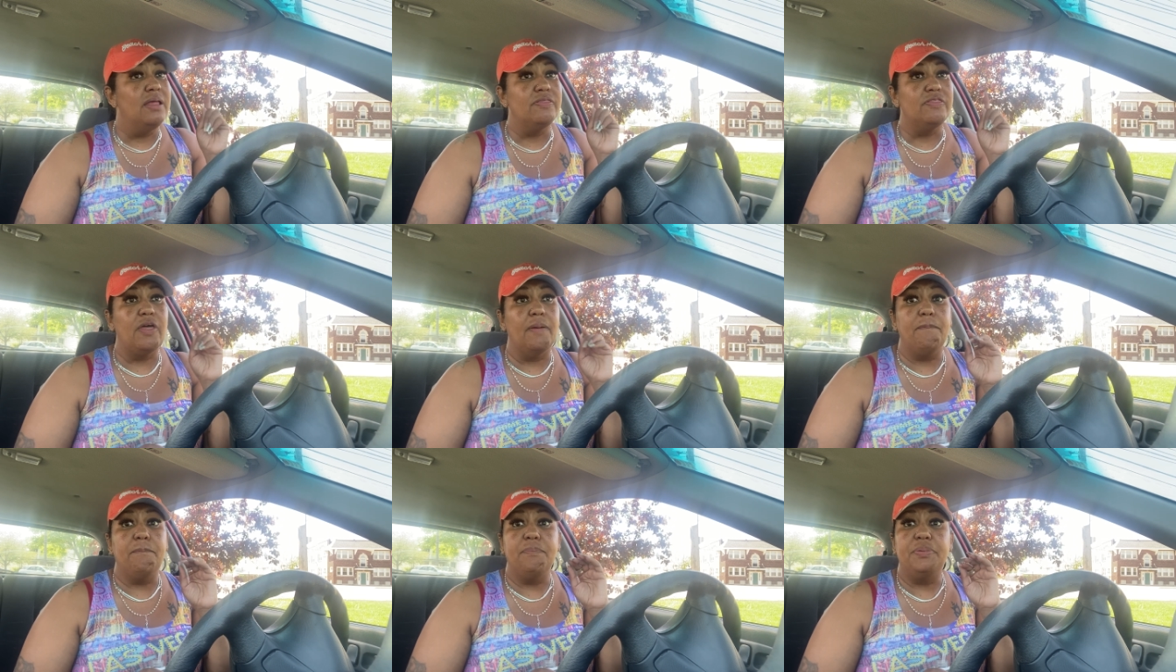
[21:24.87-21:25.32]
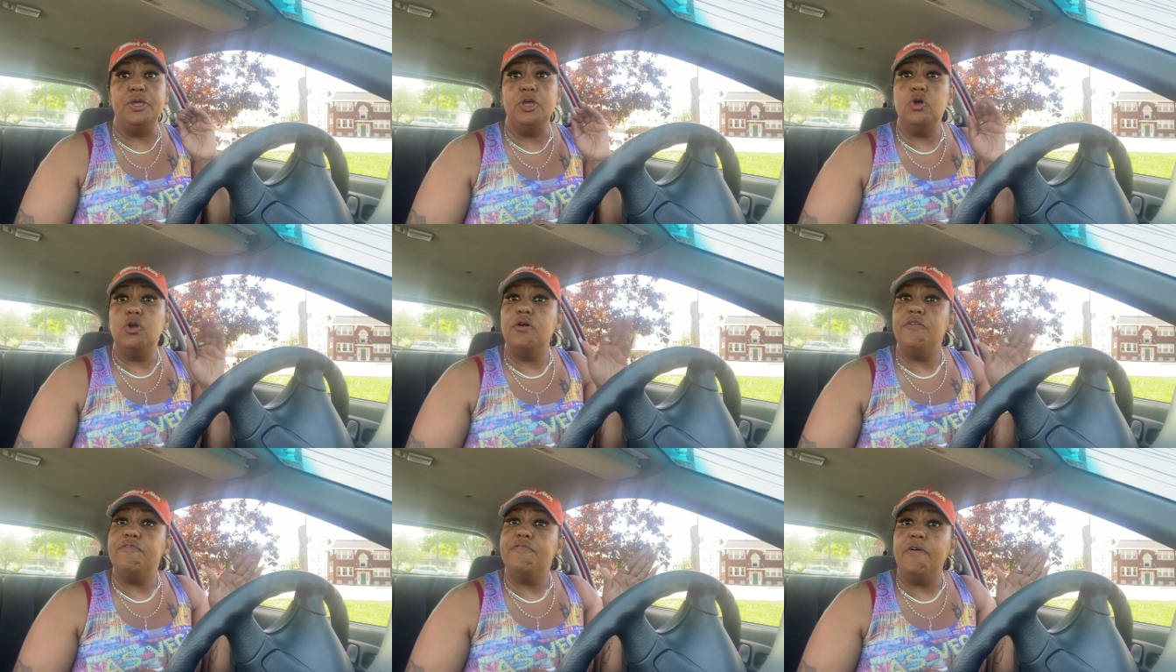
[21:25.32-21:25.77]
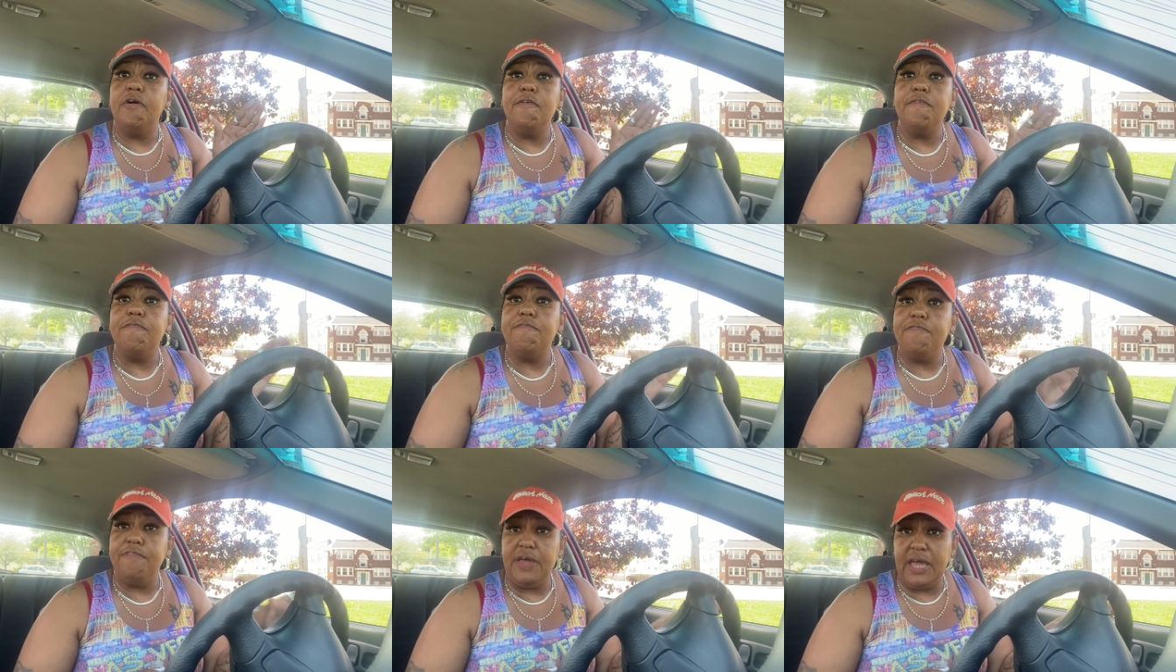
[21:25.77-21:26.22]
The beautiful
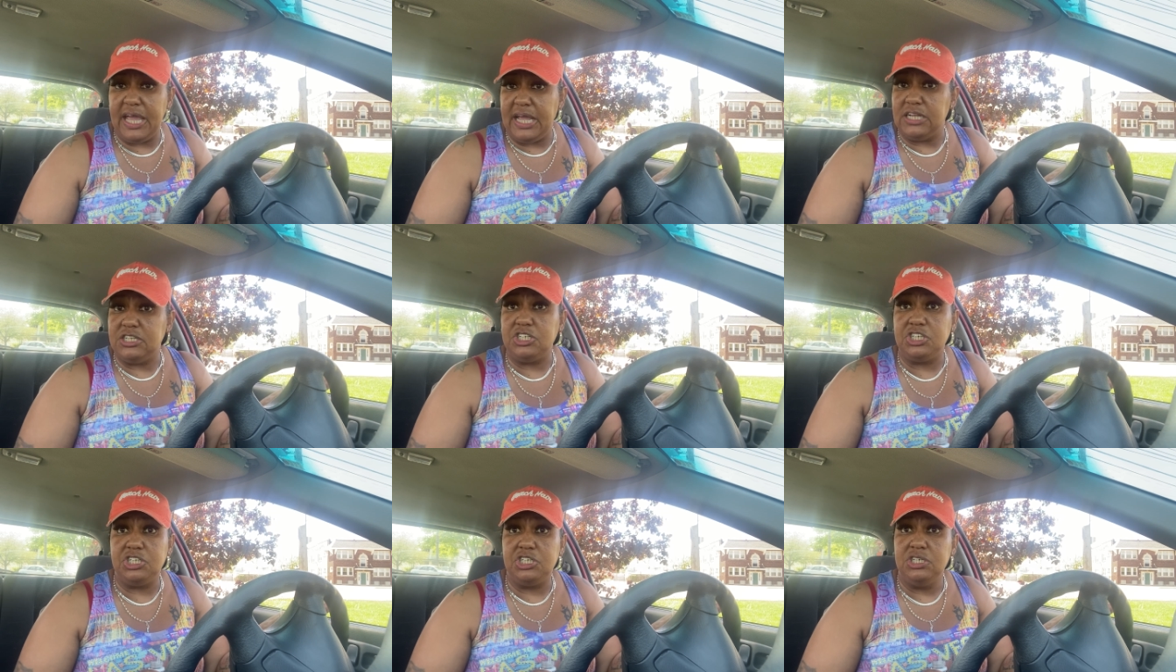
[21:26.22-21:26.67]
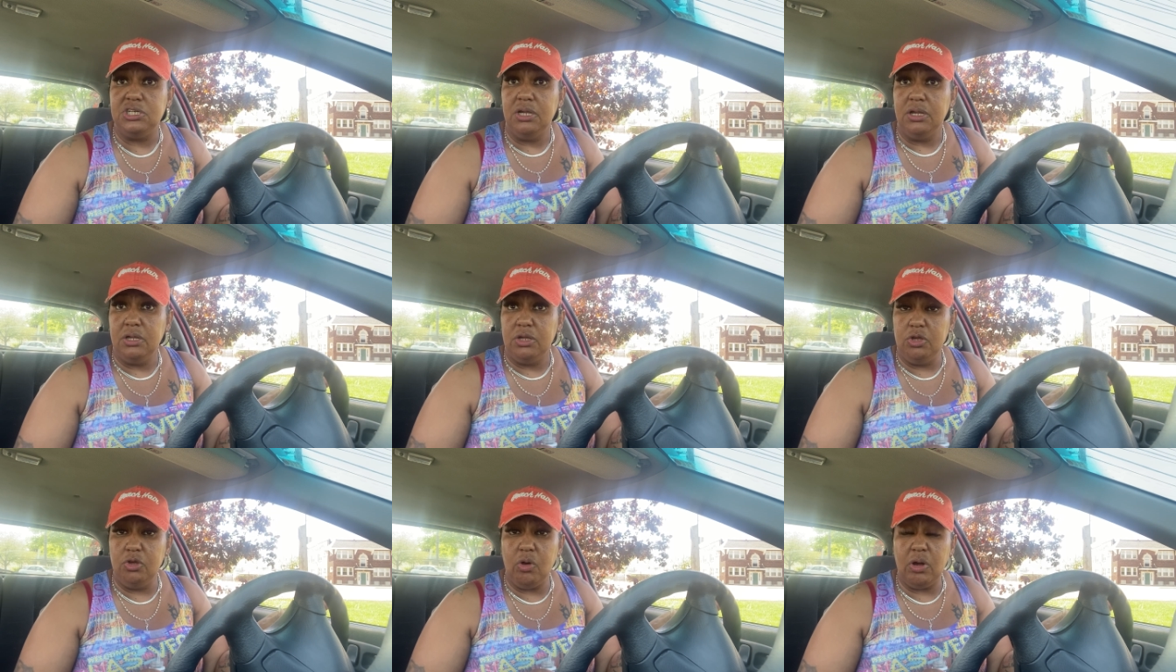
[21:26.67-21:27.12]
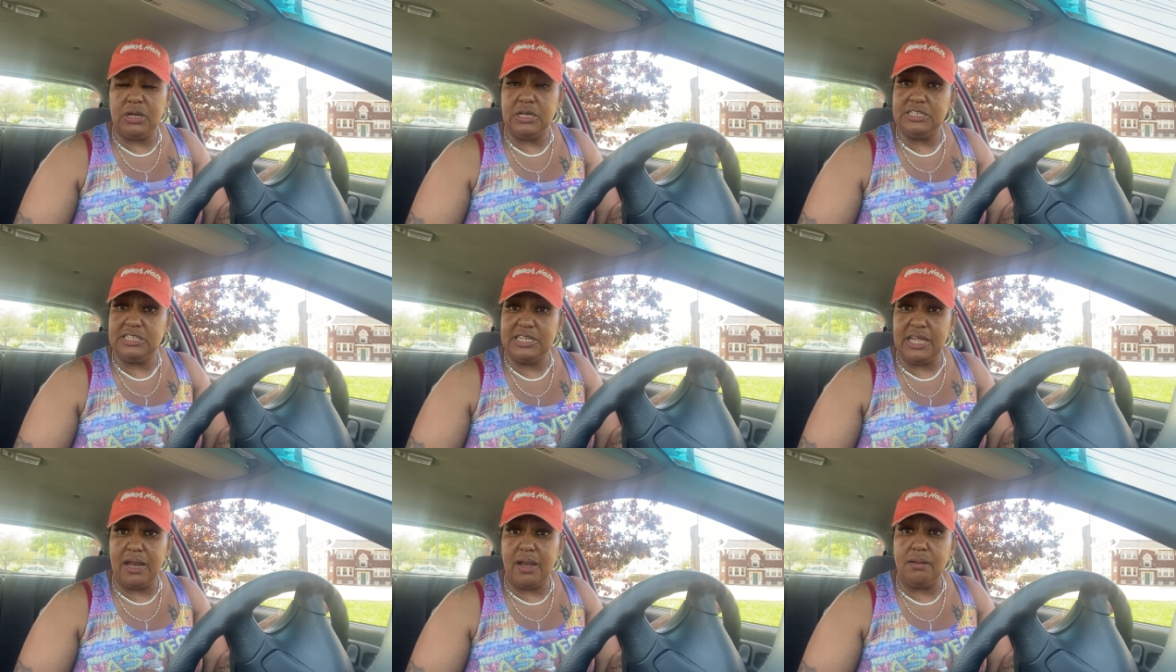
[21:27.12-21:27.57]
fish you
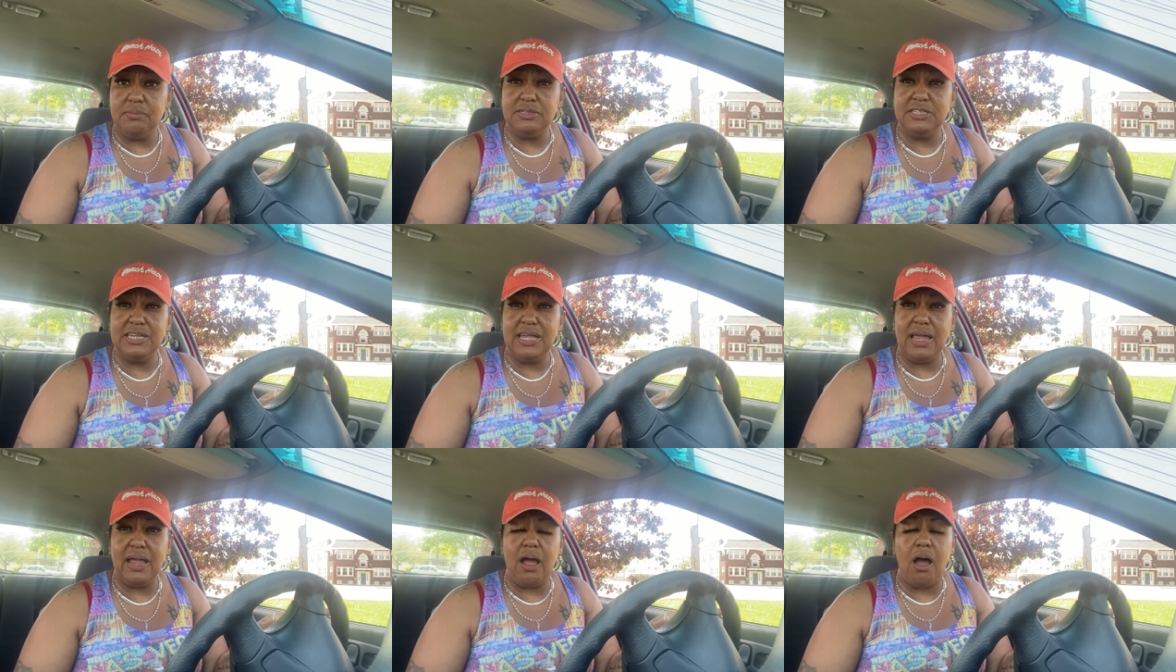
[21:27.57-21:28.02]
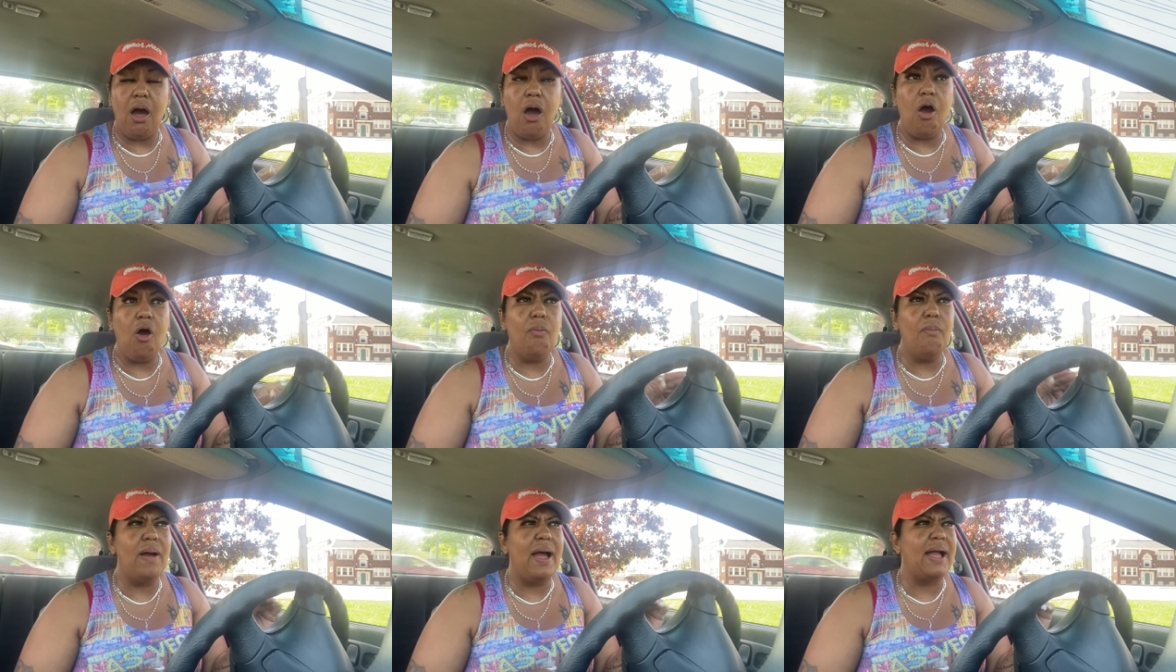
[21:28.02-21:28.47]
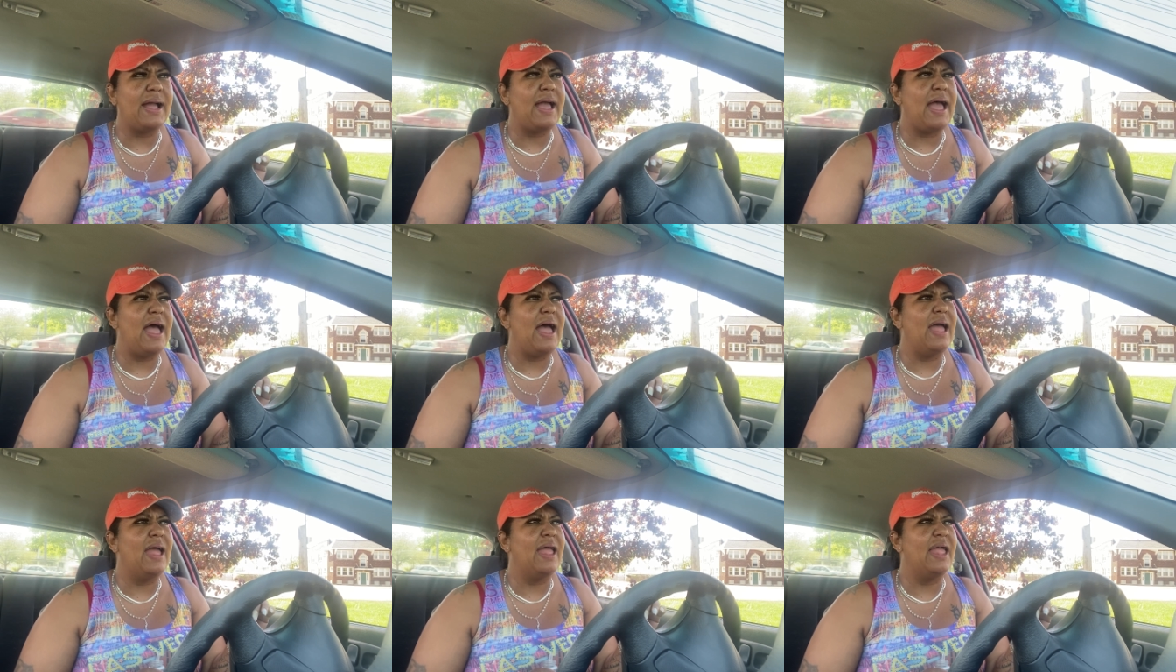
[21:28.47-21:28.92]
understand what I'm saying? Oh my
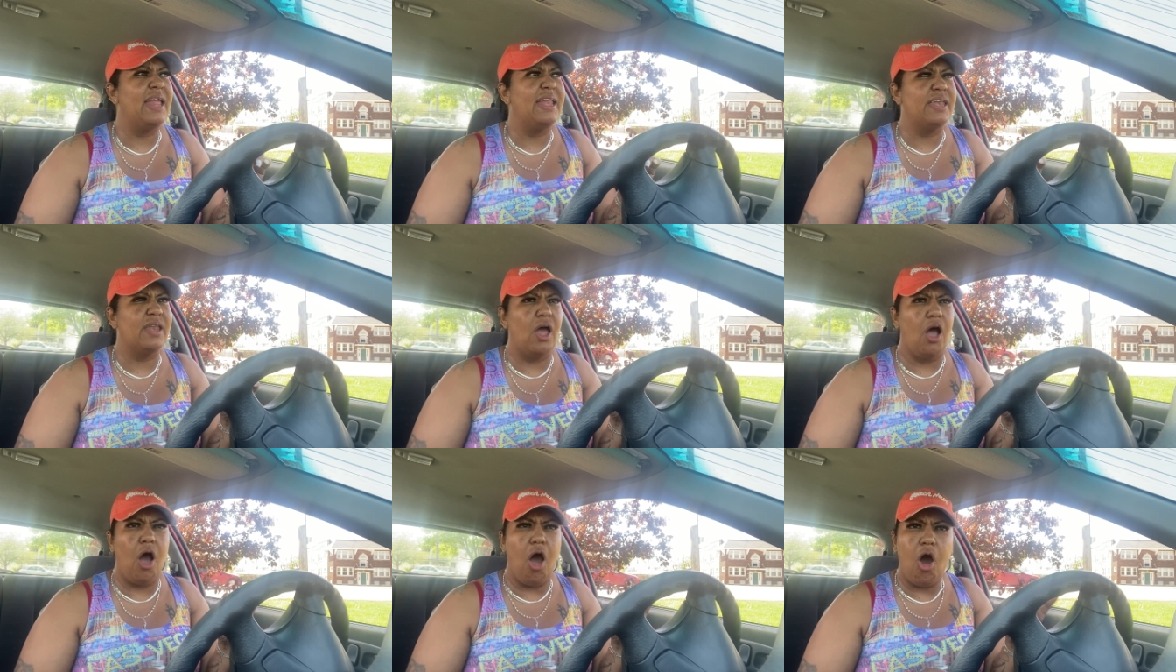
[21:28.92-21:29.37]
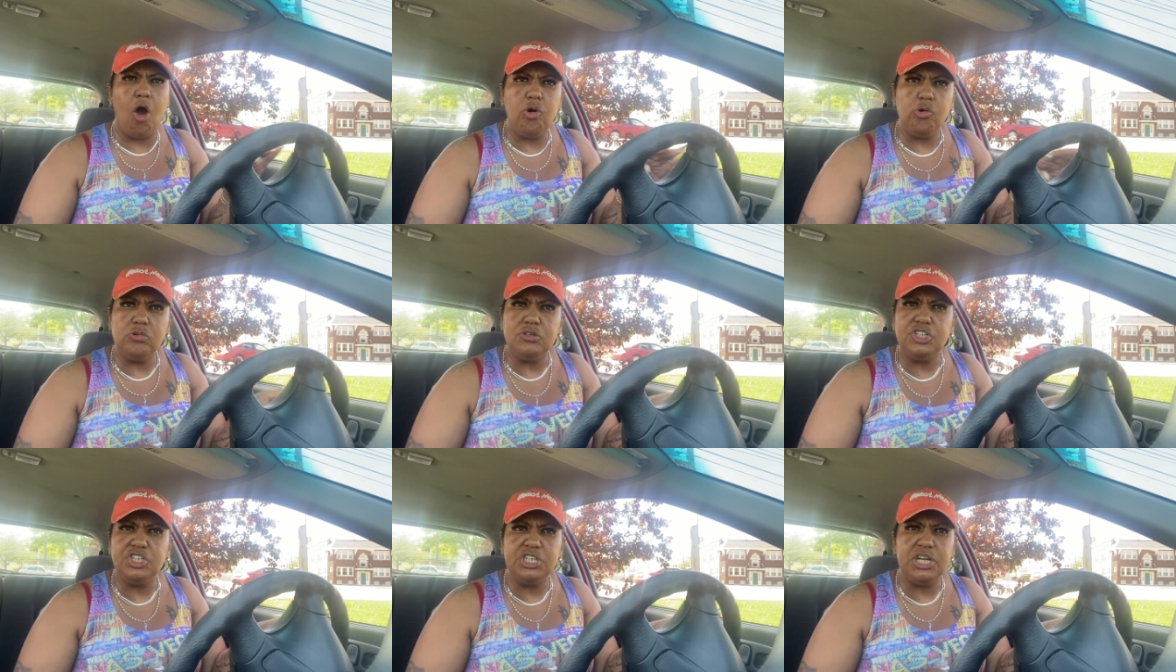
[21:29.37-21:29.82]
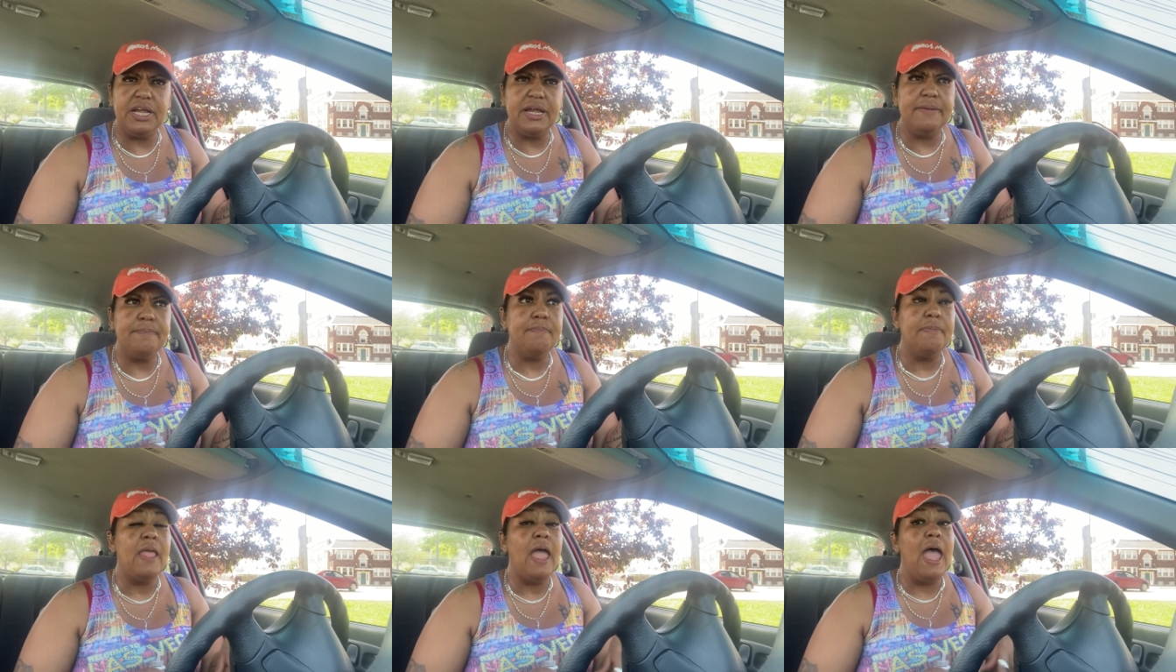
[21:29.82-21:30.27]
God, in the ocean.